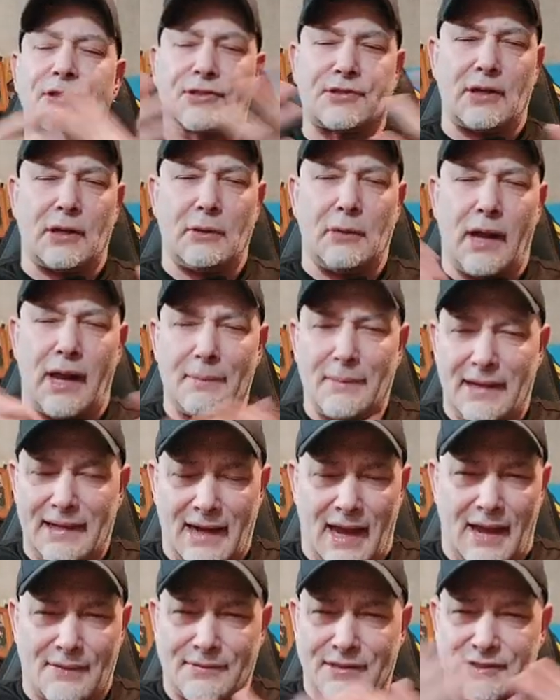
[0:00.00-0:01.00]
So, I mean,
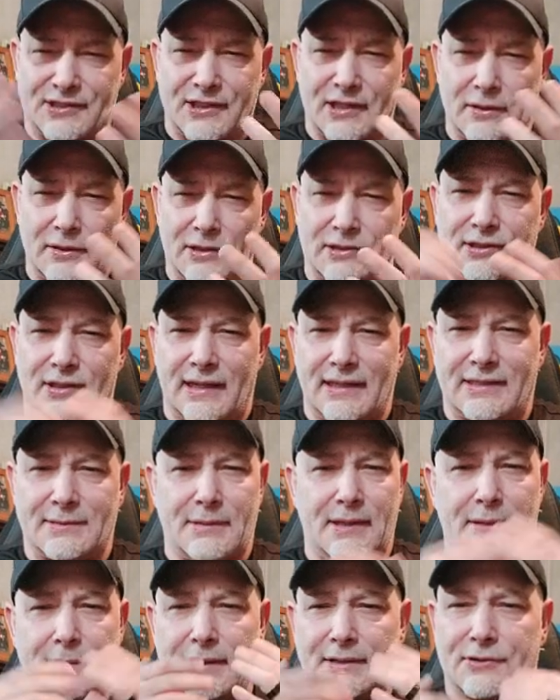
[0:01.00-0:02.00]
obviously it looks like to
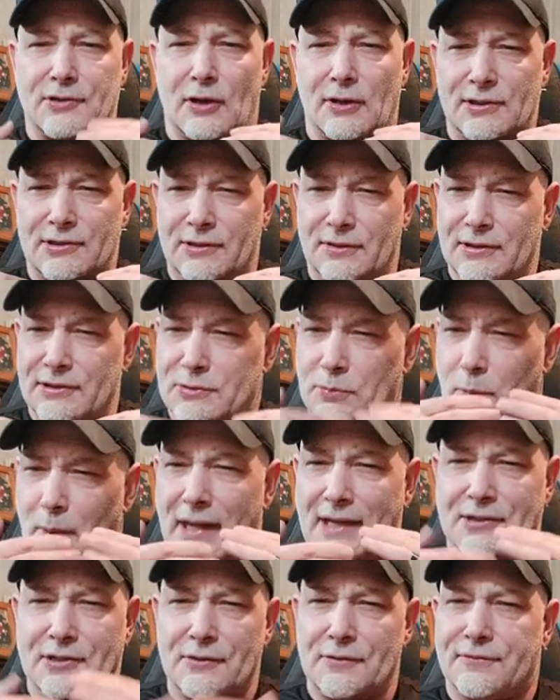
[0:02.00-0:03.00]
me the mid tarsal is
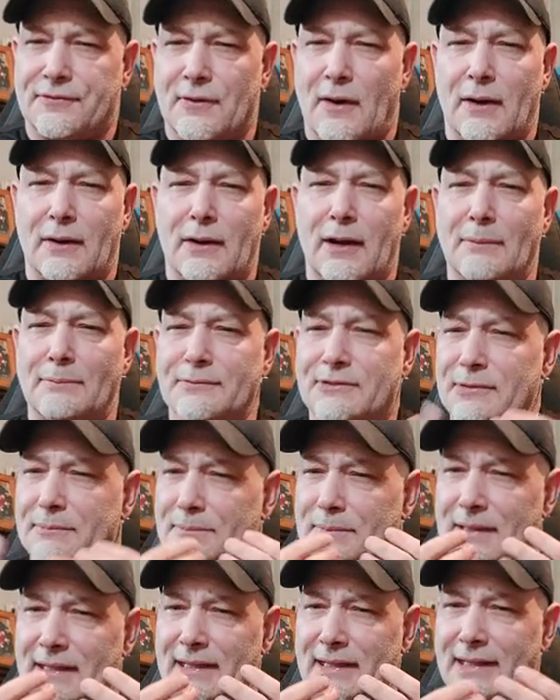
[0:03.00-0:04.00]
way too far up to
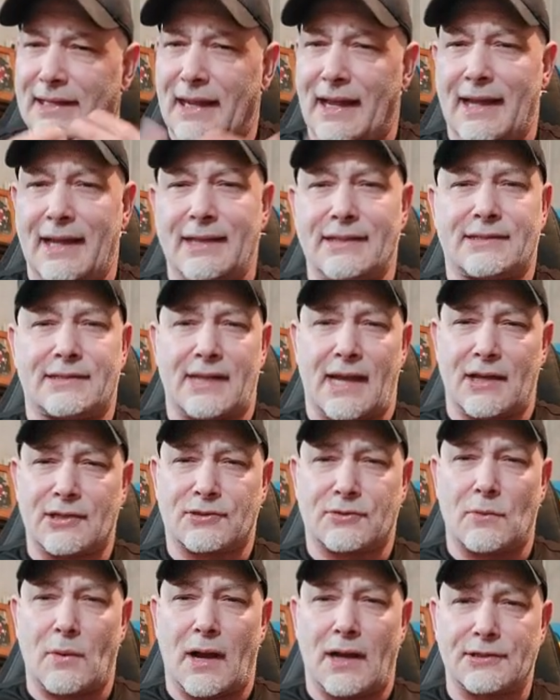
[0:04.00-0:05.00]
be a
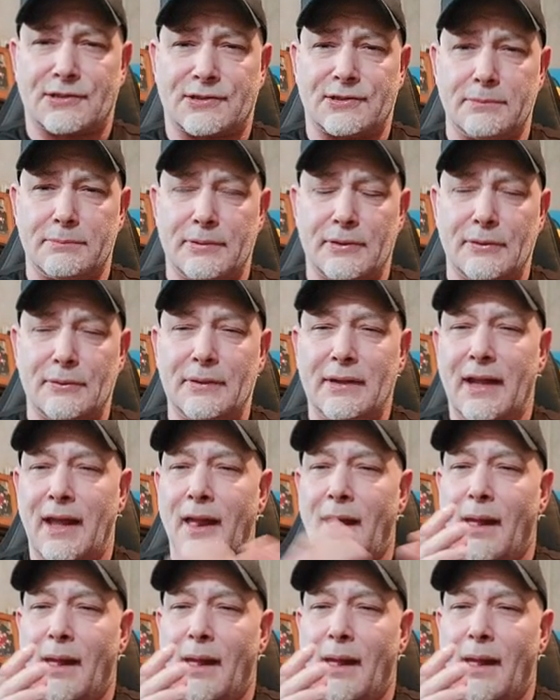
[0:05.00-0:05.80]
Sasquatch to boot.